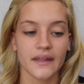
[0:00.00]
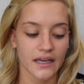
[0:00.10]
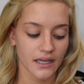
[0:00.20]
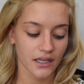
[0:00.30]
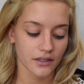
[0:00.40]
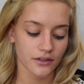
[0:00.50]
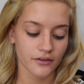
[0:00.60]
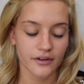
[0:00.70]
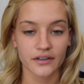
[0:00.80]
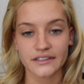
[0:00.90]
and
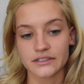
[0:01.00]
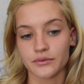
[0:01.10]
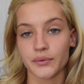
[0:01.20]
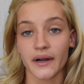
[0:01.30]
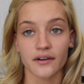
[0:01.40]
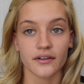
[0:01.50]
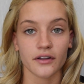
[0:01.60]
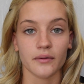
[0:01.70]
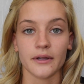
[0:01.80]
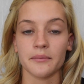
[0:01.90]
your foundation will wear off a
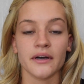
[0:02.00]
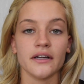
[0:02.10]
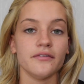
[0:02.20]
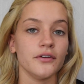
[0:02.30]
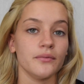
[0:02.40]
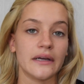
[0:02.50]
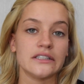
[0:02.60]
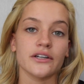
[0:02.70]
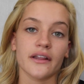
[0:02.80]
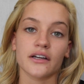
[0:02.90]
little bit, but if you make
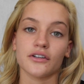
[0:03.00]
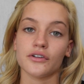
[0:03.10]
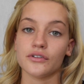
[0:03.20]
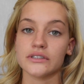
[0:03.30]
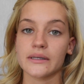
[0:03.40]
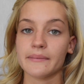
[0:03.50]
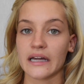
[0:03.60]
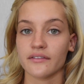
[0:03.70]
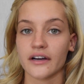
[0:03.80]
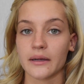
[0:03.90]
sure that you use a
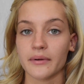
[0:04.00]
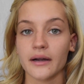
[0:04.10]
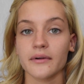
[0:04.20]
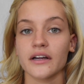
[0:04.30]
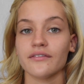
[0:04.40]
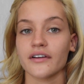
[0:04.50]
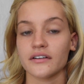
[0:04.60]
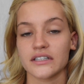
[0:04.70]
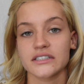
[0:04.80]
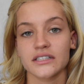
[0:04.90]
mattifying primer and
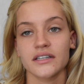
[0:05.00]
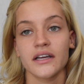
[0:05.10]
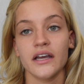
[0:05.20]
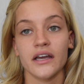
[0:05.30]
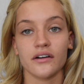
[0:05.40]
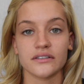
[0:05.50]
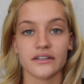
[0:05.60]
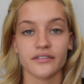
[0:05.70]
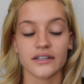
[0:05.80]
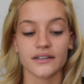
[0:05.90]
foundation, it'll
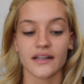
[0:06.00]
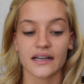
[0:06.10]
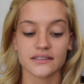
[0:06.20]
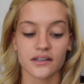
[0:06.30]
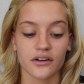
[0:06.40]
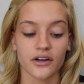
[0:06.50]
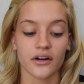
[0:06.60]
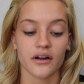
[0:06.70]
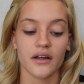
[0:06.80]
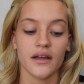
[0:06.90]
definitely last
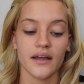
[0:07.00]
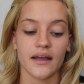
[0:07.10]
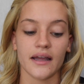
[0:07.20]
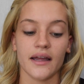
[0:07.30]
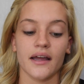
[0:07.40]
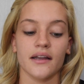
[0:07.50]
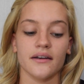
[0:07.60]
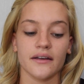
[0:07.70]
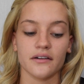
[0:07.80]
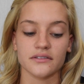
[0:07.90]
longer
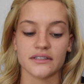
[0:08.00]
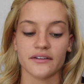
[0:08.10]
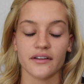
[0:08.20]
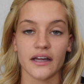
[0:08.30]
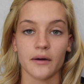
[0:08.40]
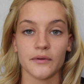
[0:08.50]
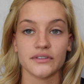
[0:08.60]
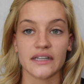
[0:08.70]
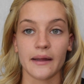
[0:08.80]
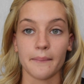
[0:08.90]
and it'll definitely help you
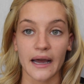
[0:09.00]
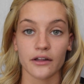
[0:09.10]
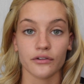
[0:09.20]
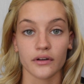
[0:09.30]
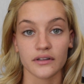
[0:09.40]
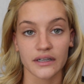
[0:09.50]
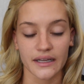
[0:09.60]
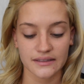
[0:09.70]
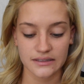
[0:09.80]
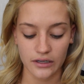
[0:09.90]
stay matte throughout the
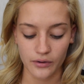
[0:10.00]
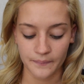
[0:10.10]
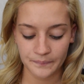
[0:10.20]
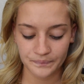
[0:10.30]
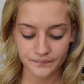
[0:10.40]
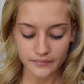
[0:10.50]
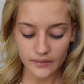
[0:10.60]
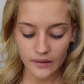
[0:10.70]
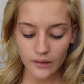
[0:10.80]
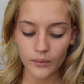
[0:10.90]
night. So
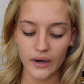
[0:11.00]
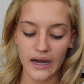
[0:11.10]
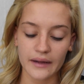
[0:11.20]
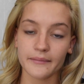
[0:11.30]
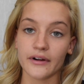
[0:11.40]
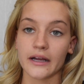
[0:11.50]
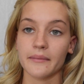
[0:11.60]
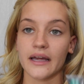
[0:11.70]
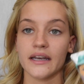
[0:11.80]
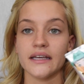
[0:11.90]
what I
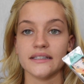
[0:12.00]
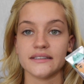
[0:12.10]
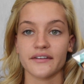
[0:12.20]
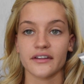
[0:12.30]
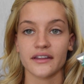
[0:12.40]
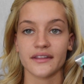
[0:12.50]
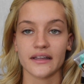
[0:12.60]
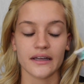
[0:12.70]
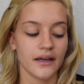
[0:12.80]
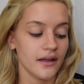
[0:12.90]
recommend is definitely
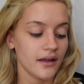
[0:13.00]
the